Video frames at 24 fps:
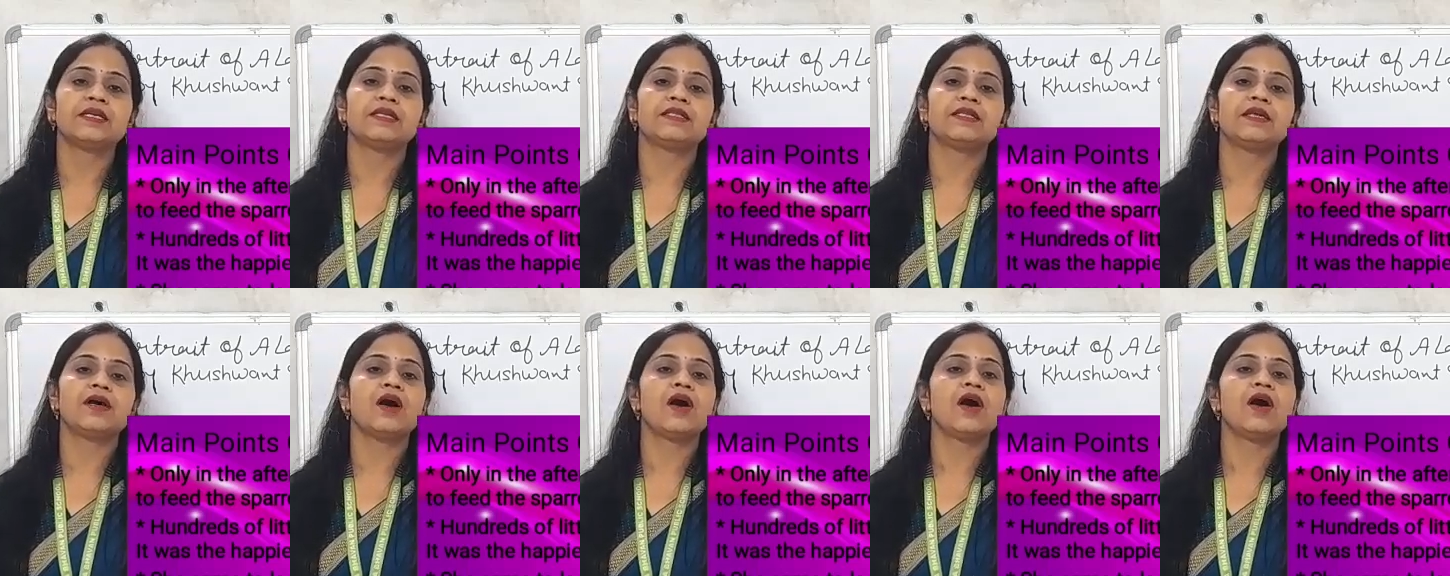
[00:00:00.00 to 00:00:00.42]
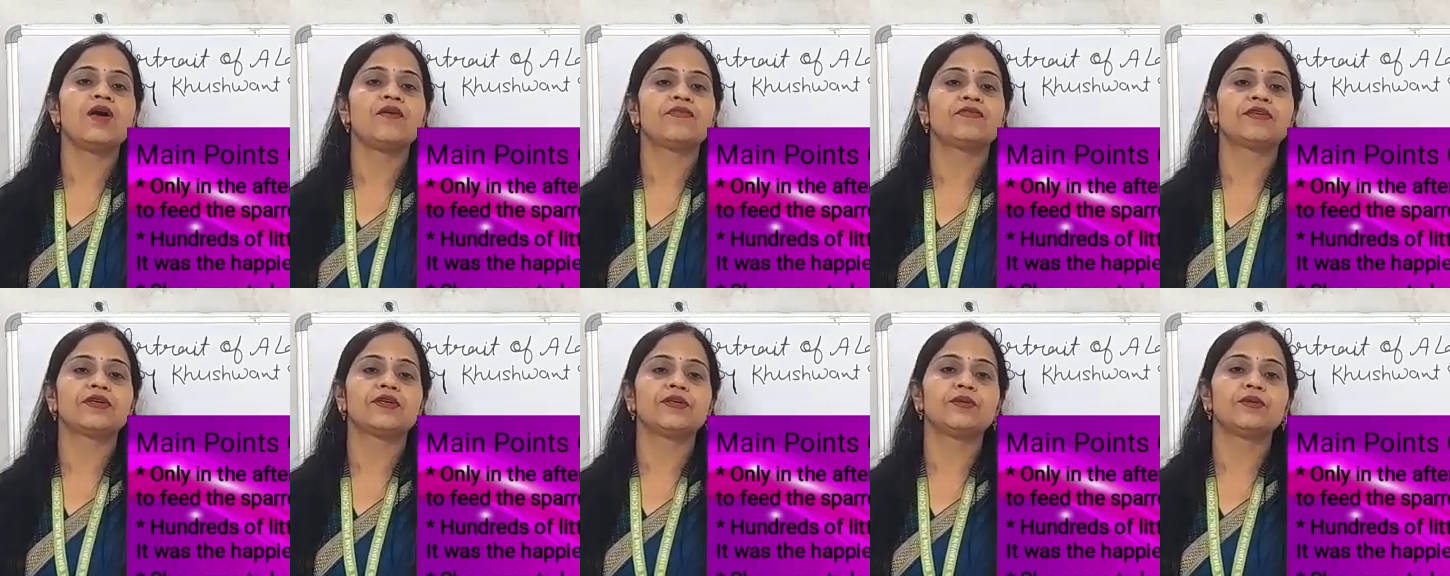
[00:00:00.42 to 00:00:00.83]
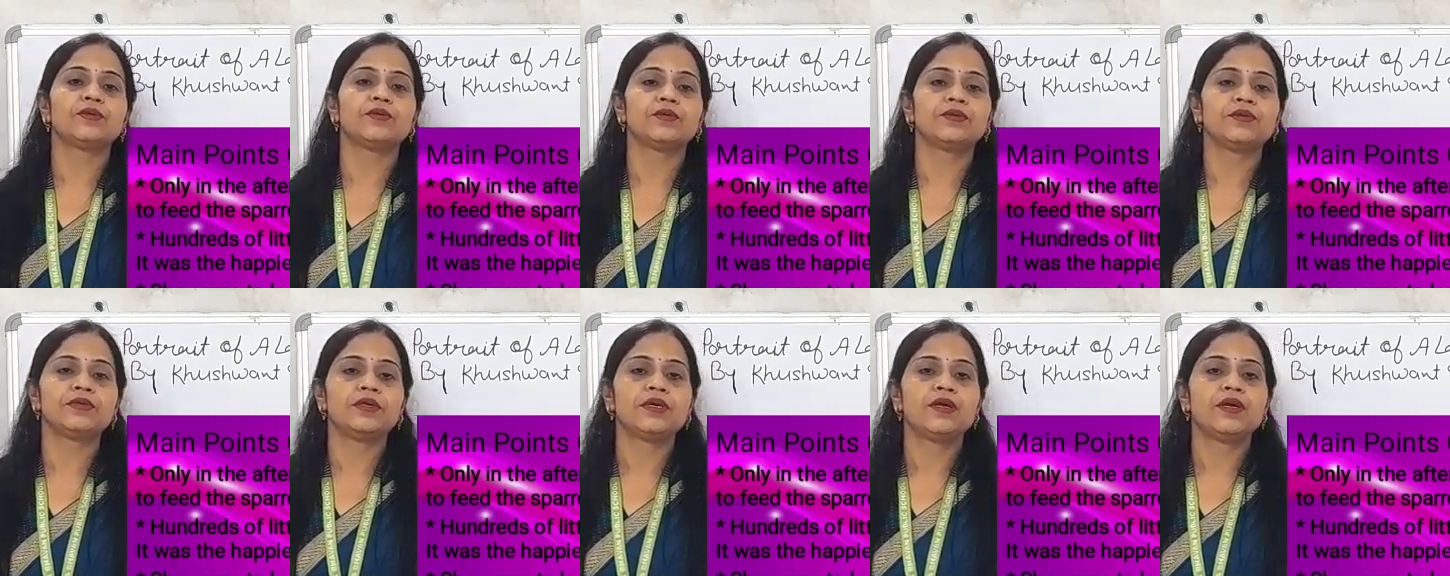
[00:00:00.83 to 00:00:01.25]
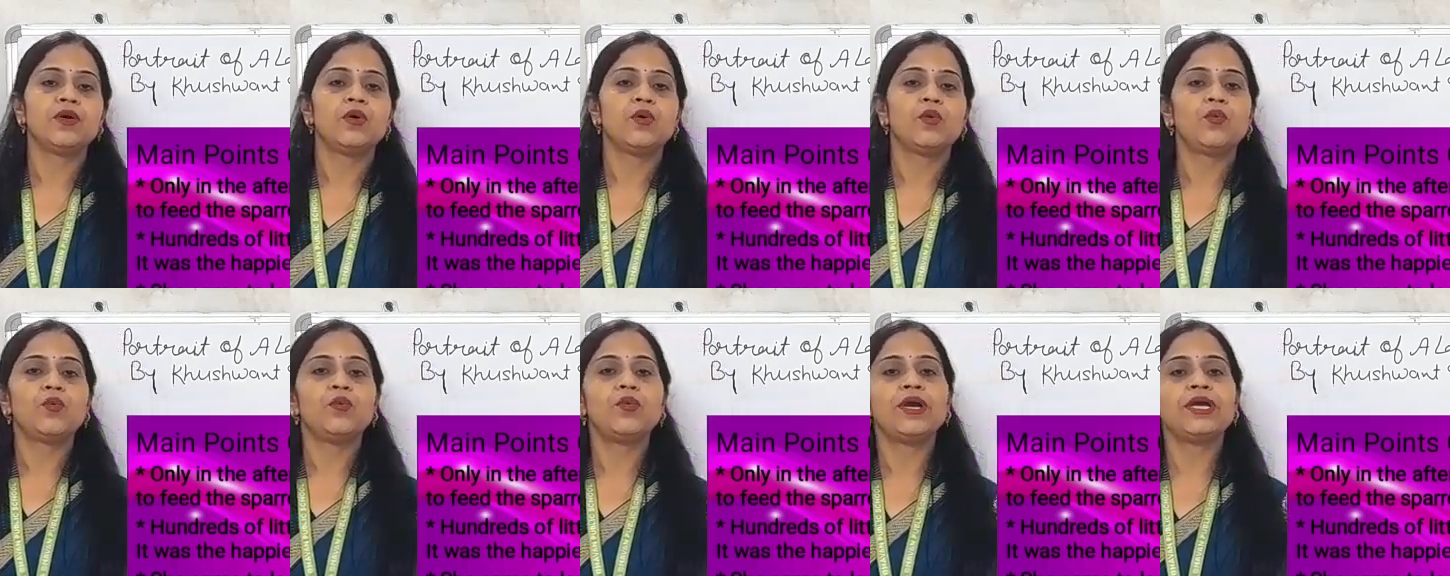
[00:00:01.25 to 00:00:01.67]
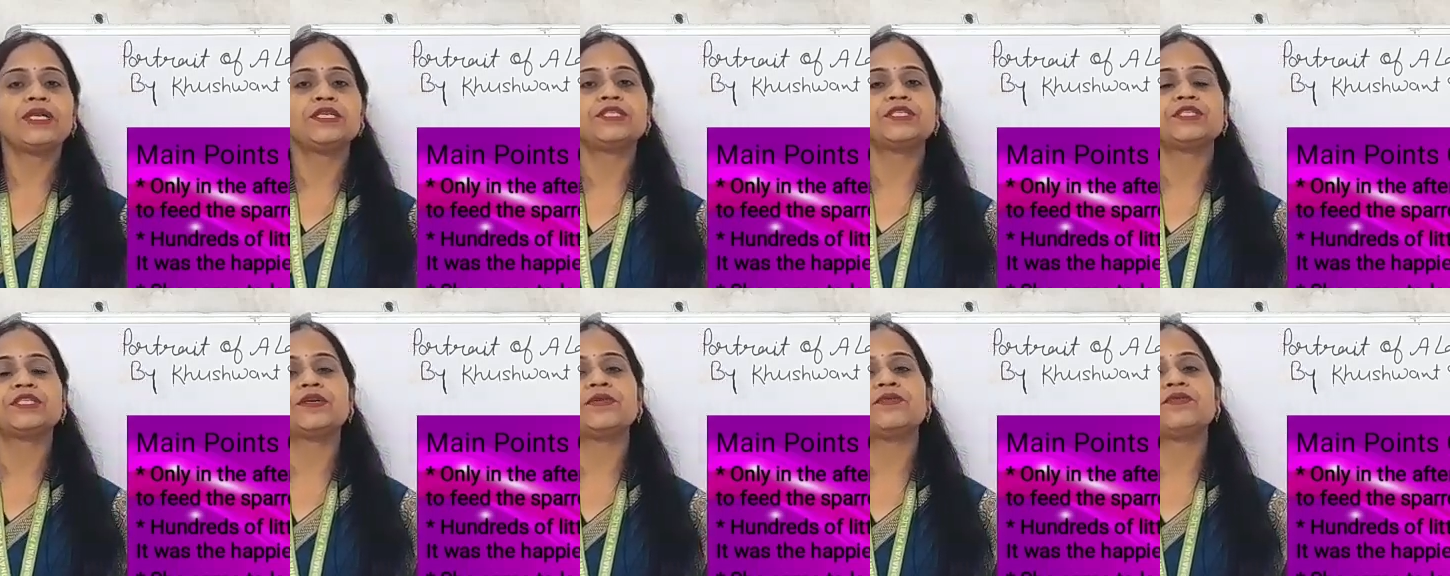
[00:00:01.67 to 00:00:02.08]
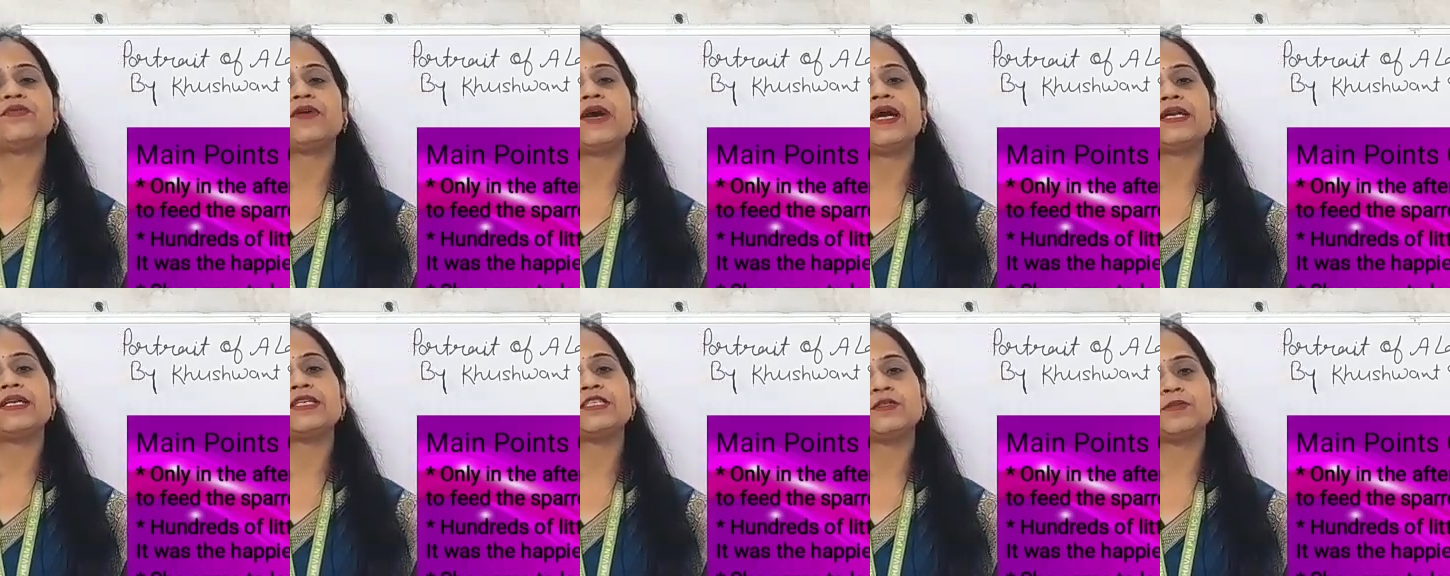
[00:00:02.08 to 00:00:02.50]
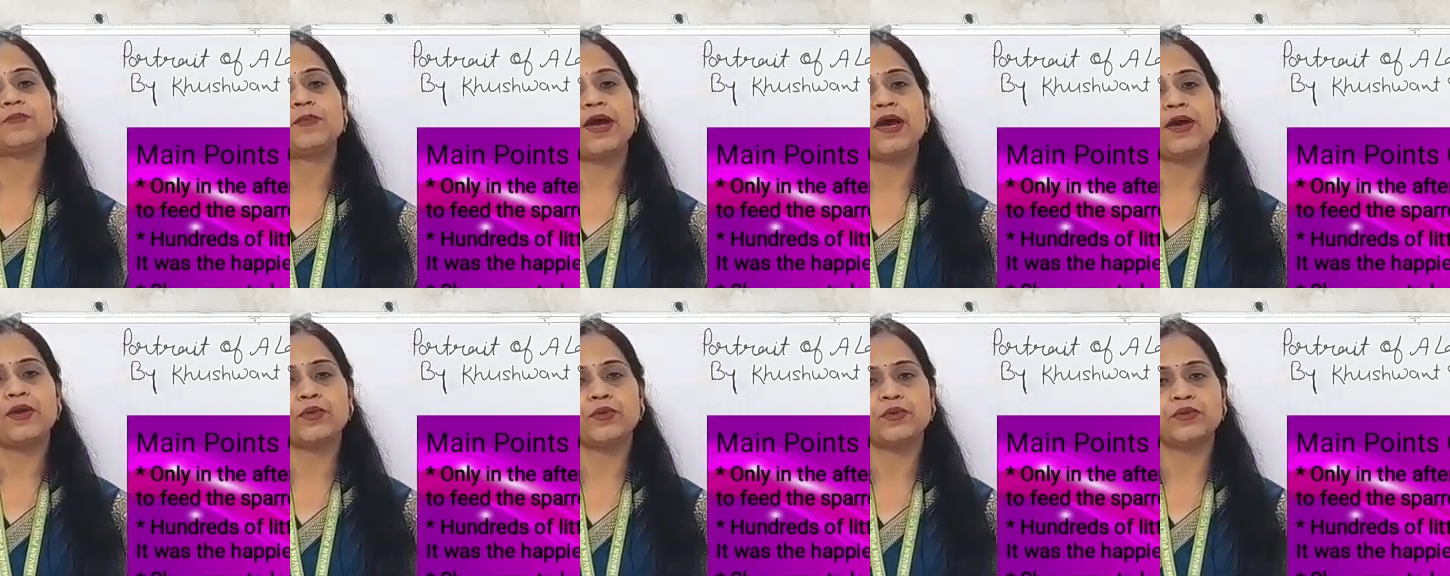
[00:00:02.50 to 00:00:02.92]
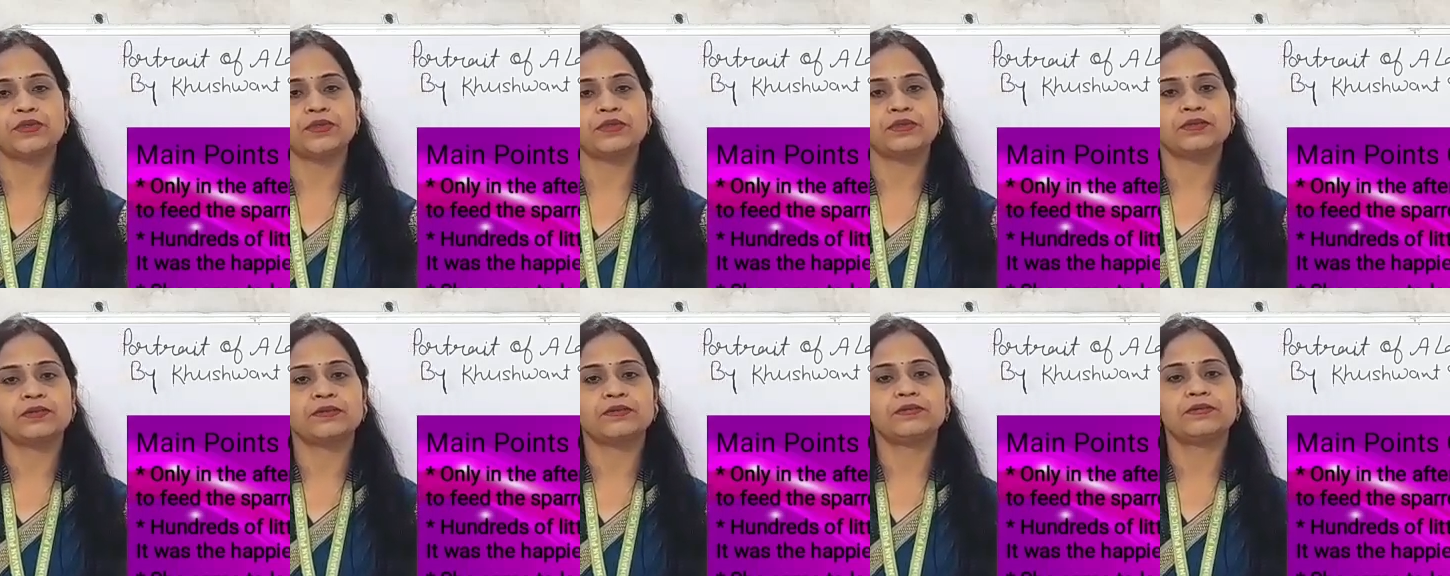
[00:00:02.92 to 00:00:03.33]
in the afternoon when she fed sparrows.